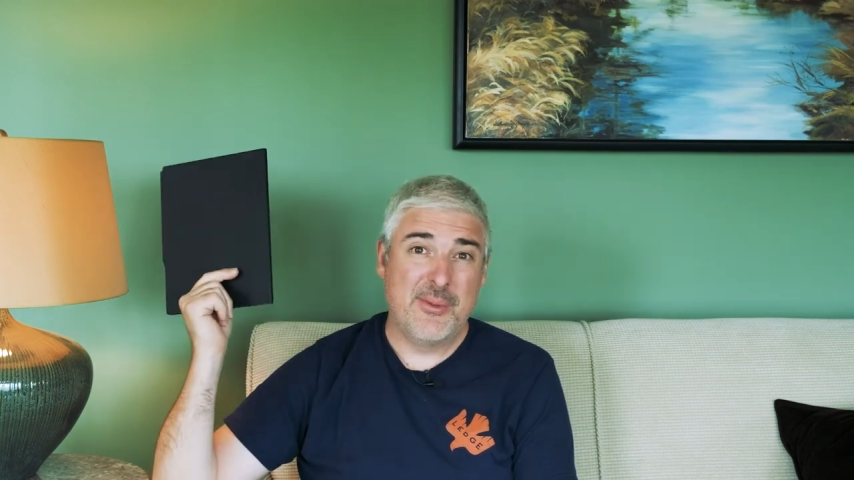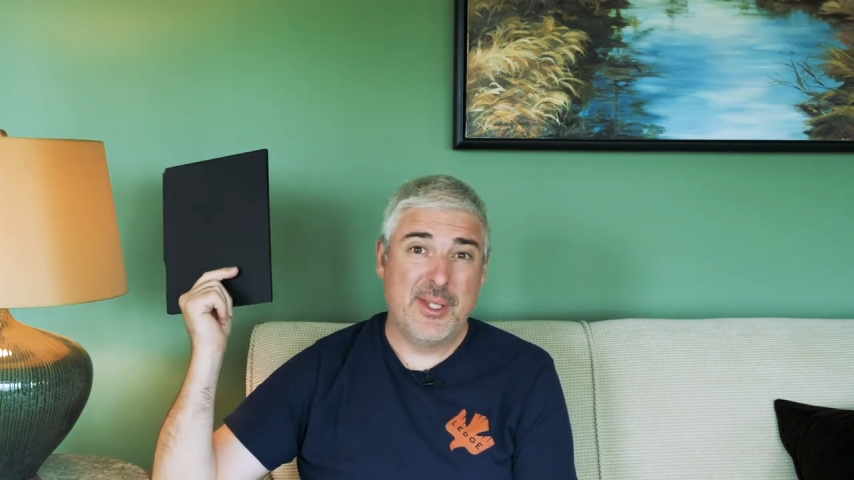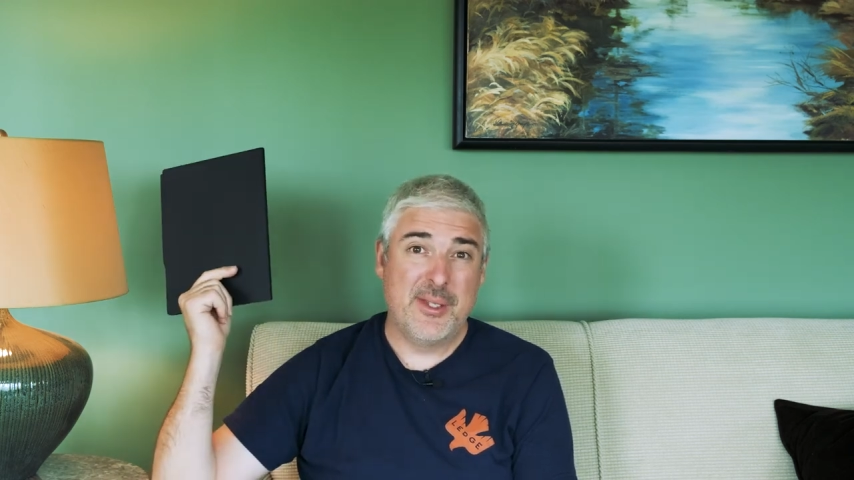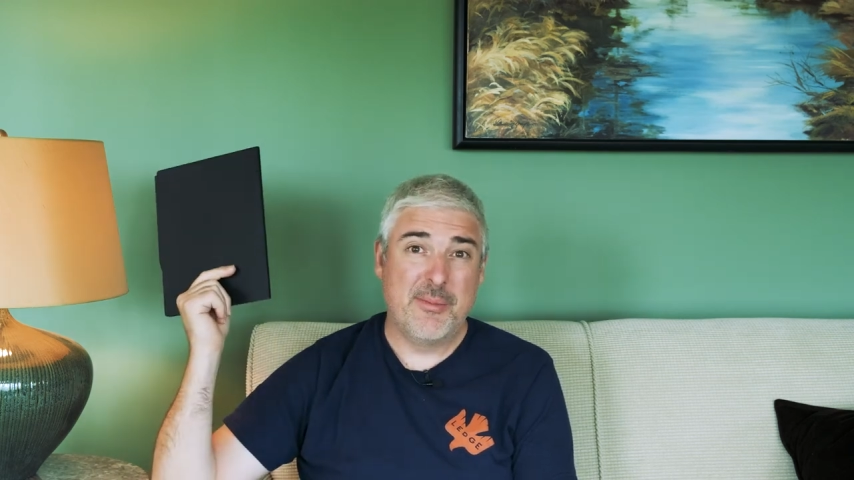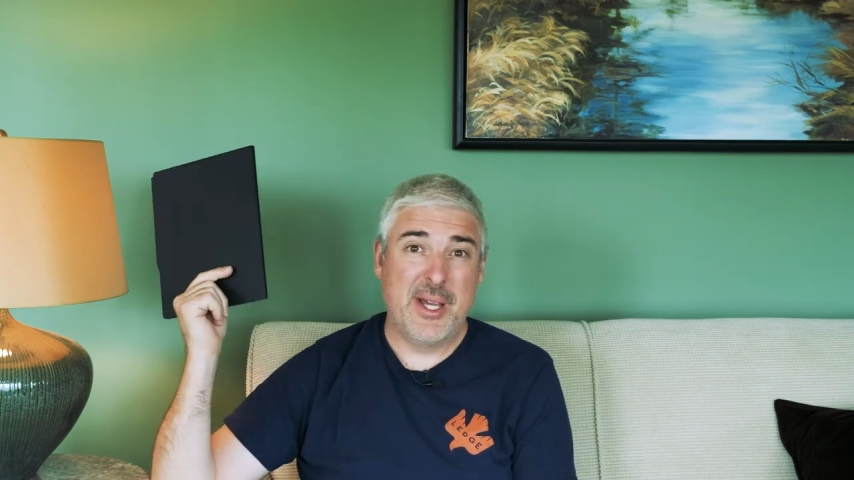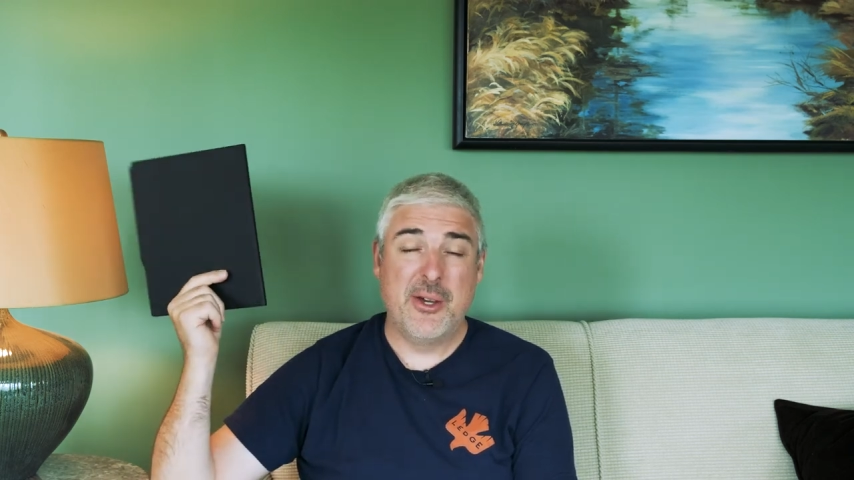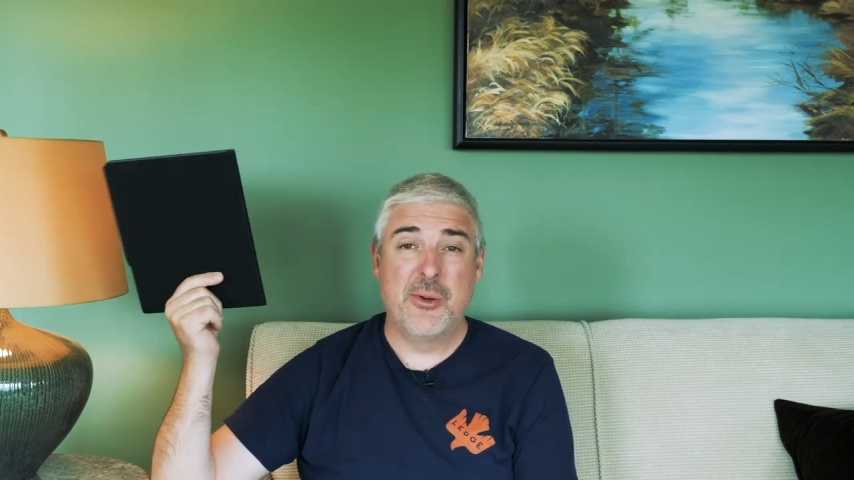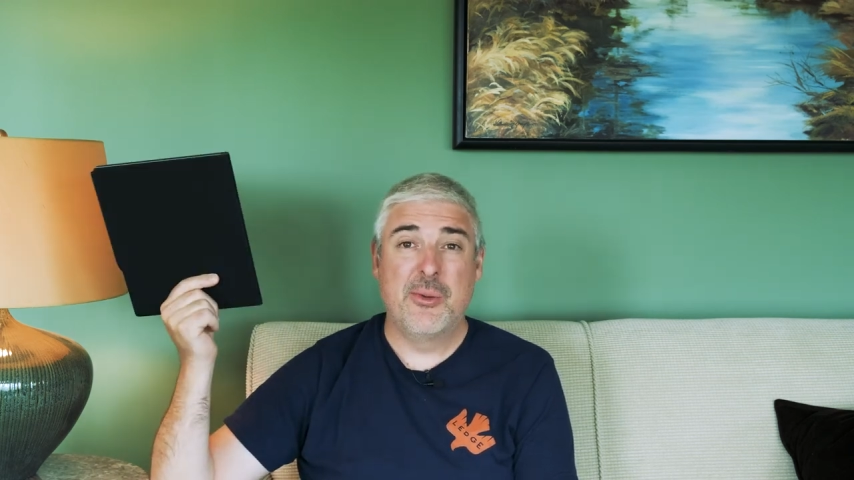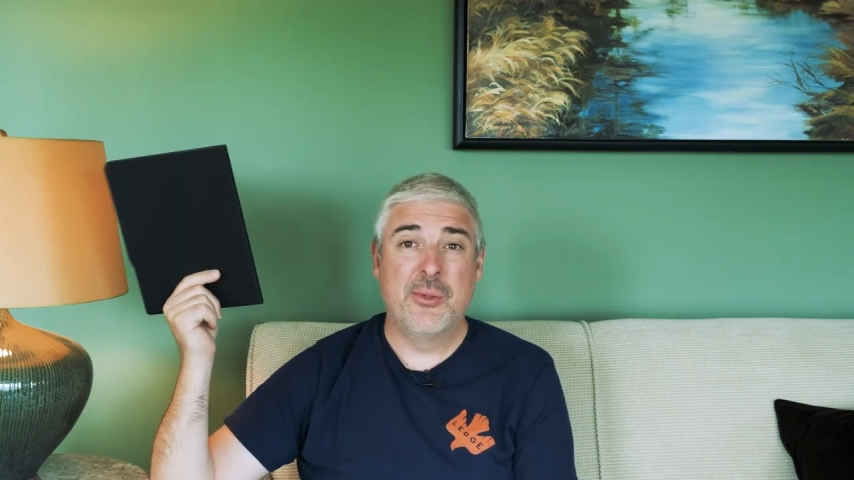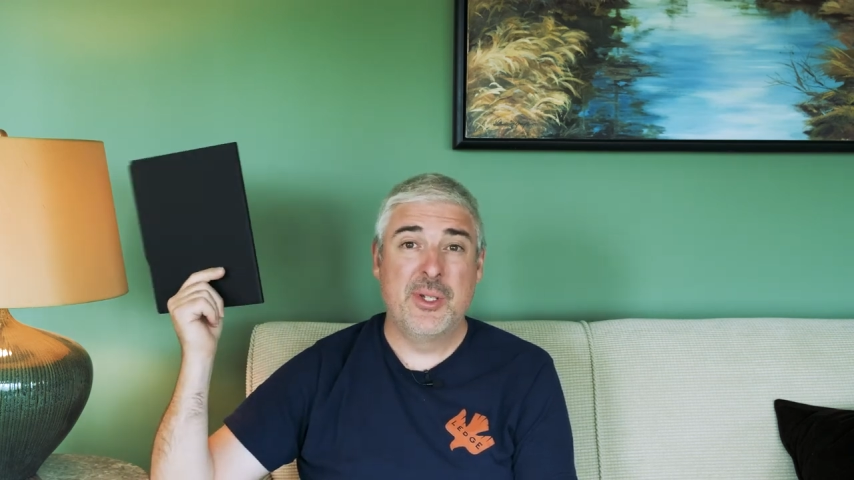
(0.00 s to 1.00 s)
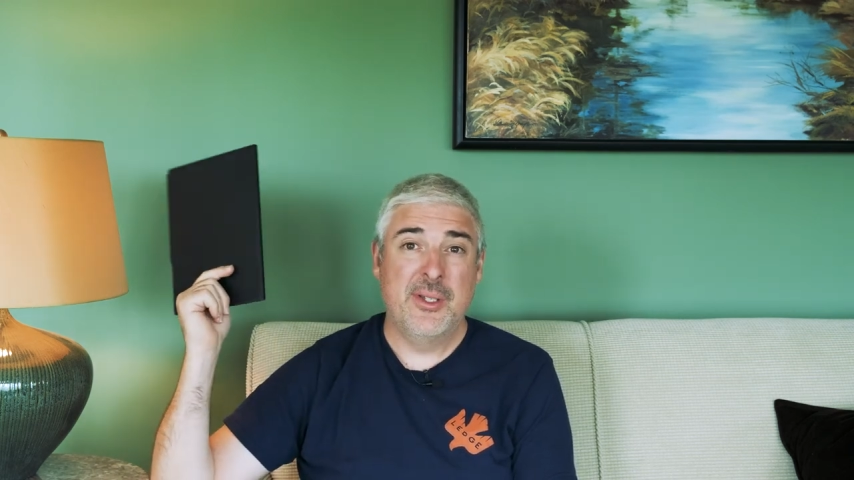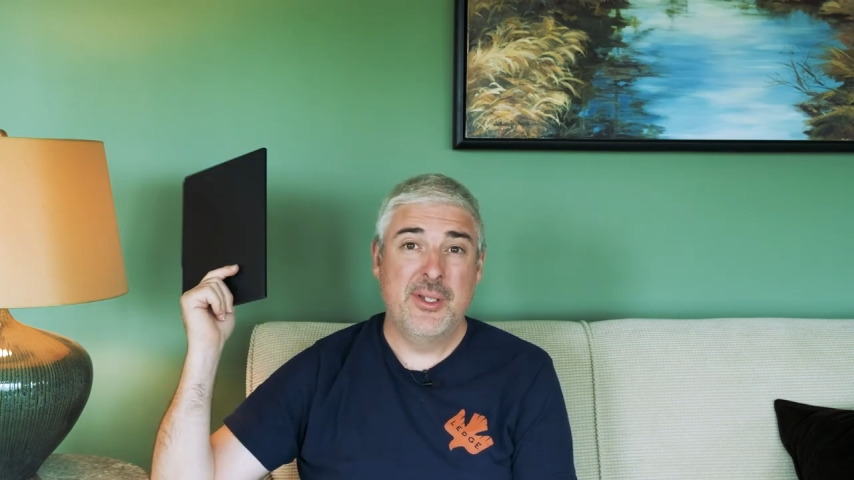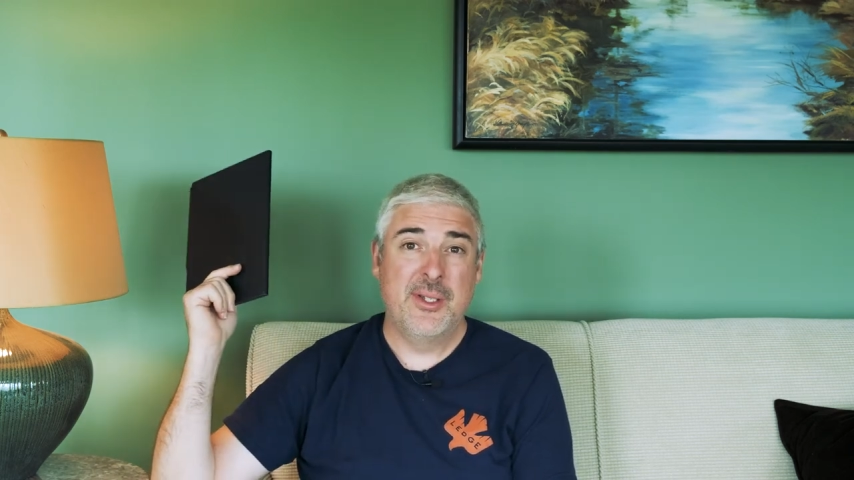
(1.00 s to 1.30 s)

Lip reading: with my own